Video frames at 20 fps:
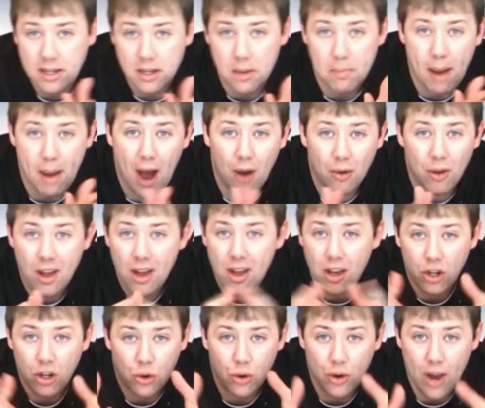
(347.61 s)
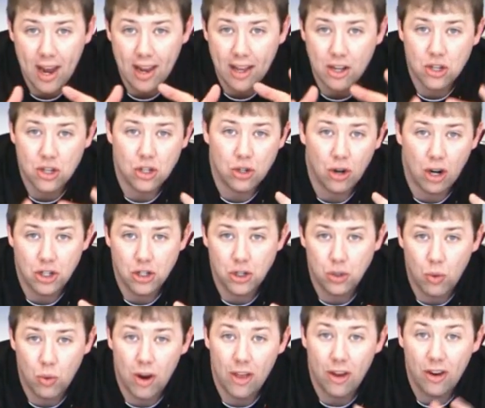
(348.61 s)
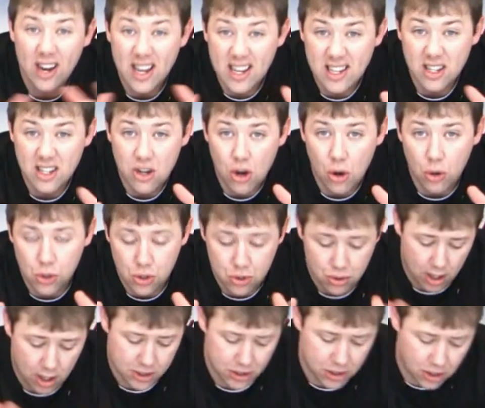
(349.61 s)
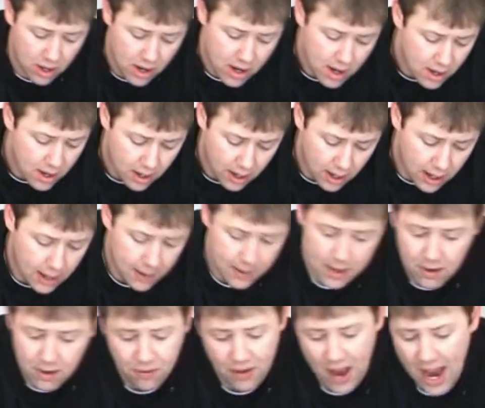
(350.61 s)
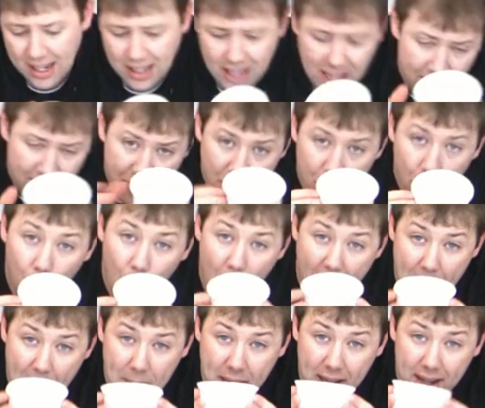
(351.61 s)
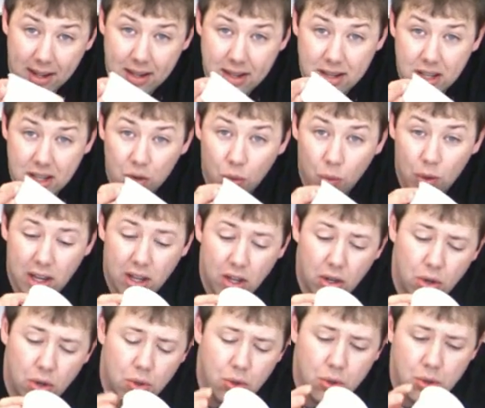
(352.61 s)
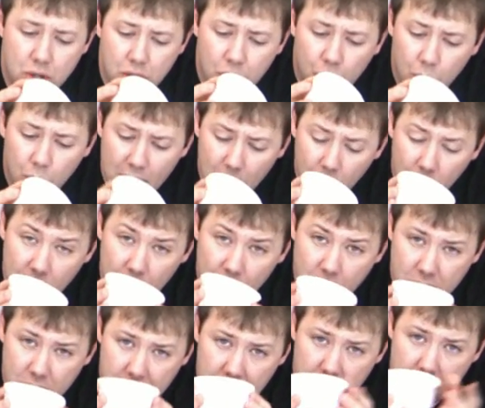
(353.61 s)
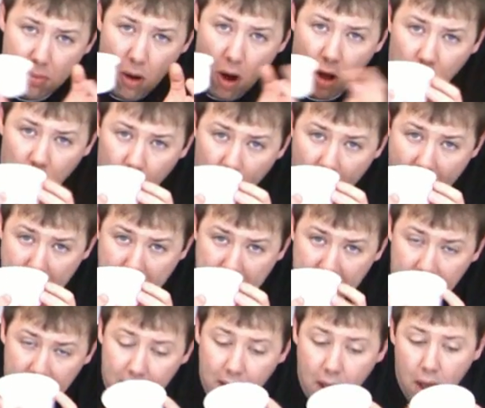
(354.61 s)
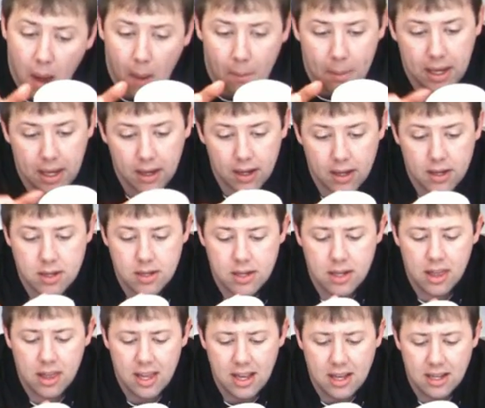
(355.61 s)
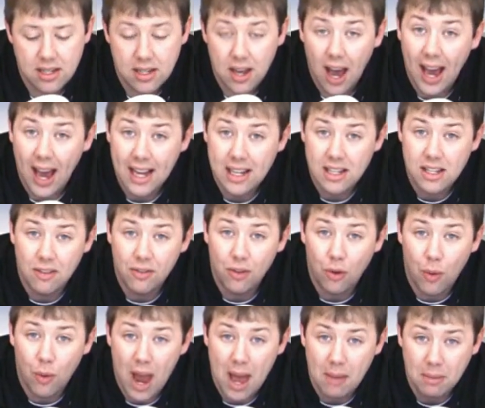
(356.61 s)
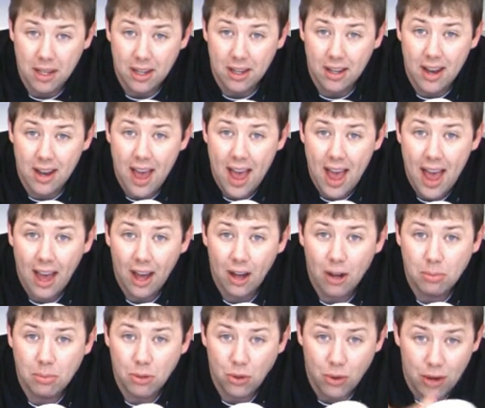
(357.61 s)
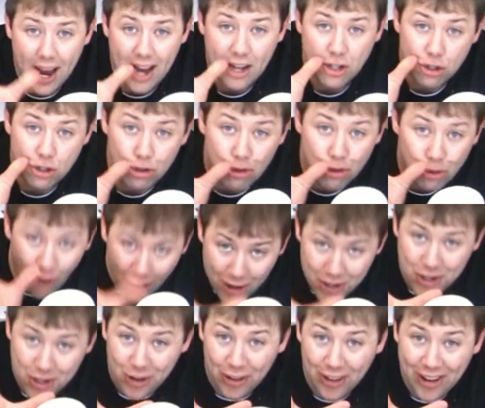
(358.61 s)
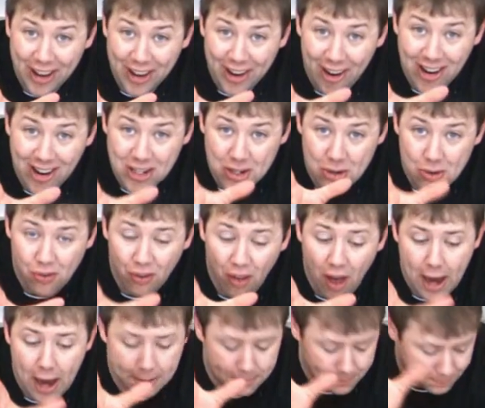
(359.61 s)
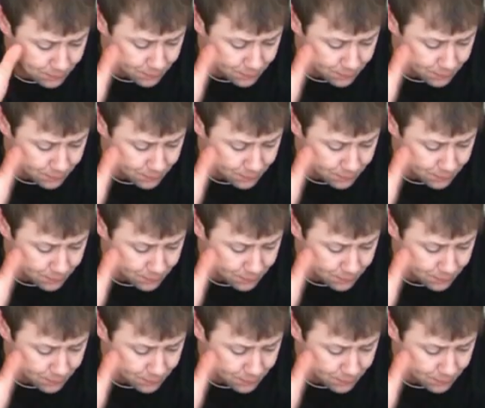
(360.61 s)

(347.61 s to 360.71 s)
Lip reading: is about, creating structure where there is no structure. In fact, even the ramekins that we use, we use a smaller ramekin because the sides of the ramekin help create structure in our souffle.